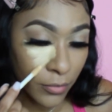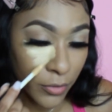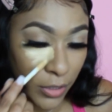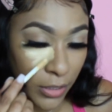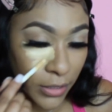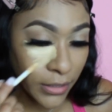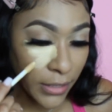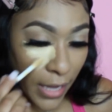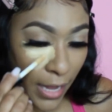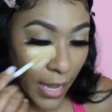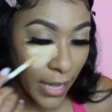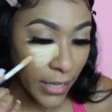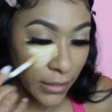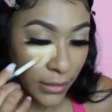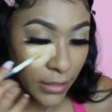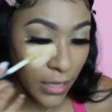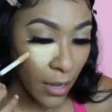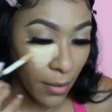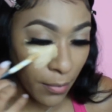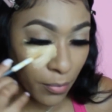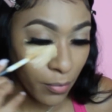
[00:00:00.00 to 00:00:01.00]
Just a
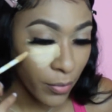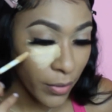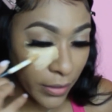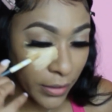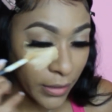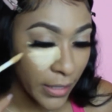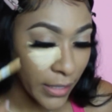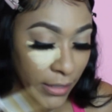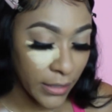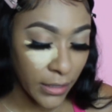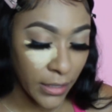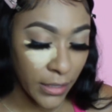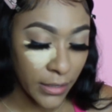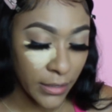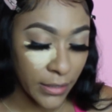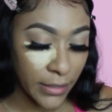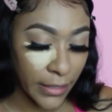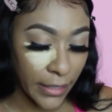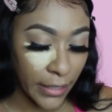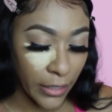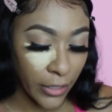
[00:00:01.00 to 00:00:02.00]
heads up with this
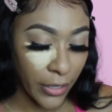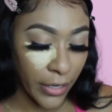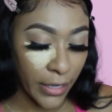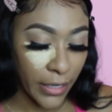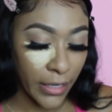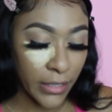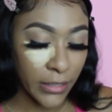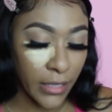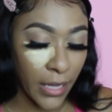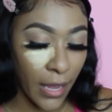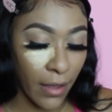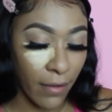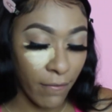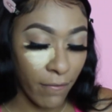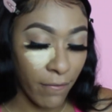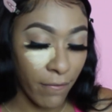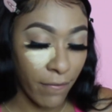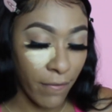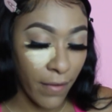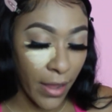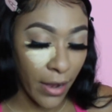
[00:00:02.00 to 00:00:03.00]
concealer, it is a
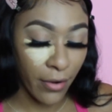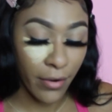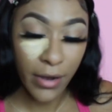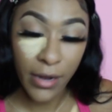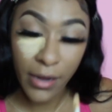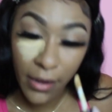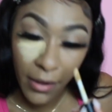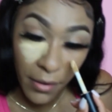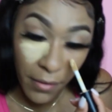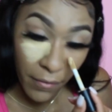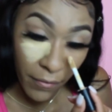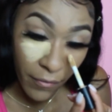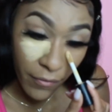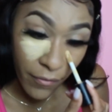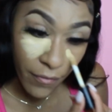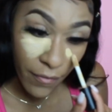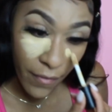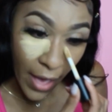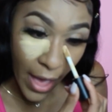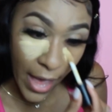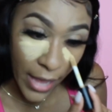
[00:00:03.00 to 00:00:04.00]
very
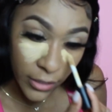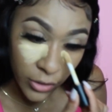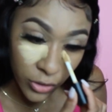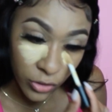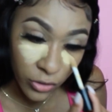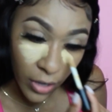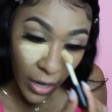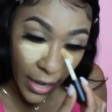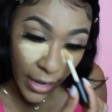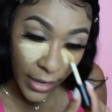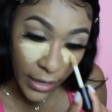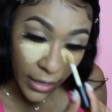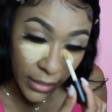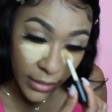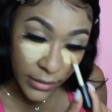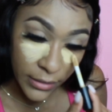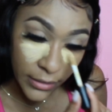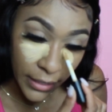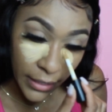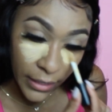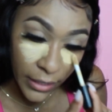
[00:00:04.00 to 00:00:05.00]
fast drying
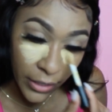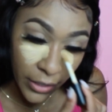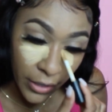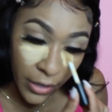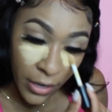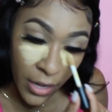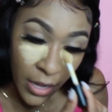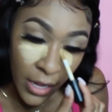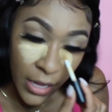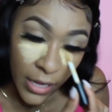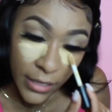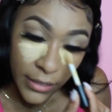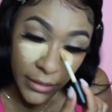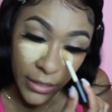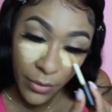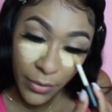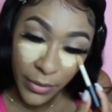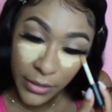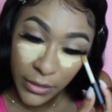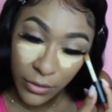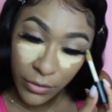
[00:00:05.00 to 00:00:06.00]
concealer.
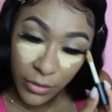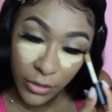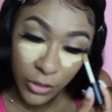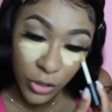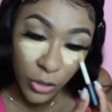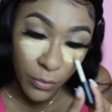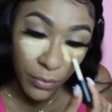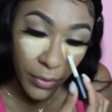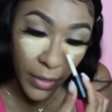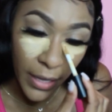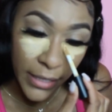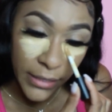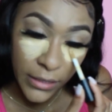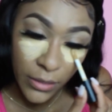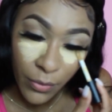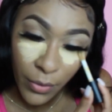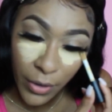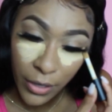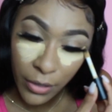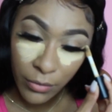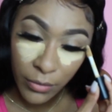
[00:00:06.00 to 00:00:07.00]
So as soon as you place
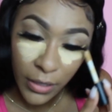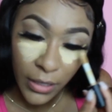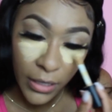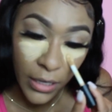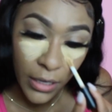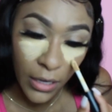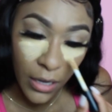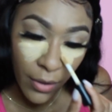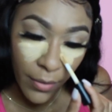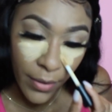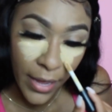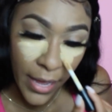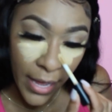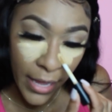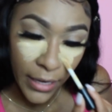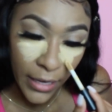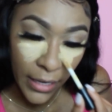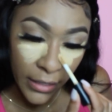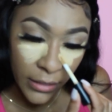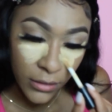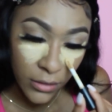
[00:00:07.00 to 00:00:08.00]
it where you need it, go
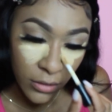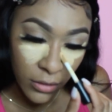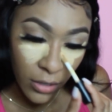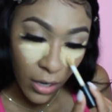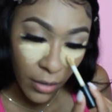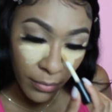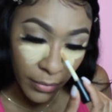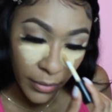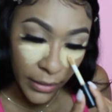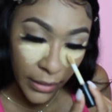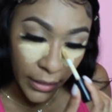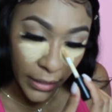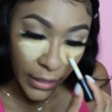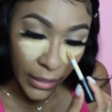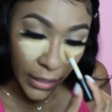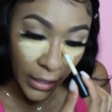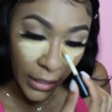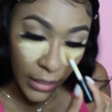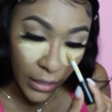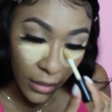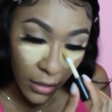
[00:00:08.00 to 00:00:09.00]
ahead and start blending
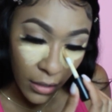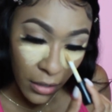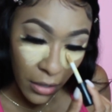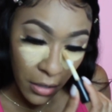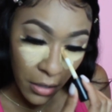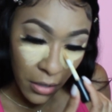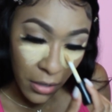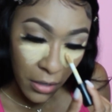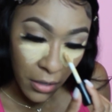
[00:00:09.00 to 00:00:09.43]
it in.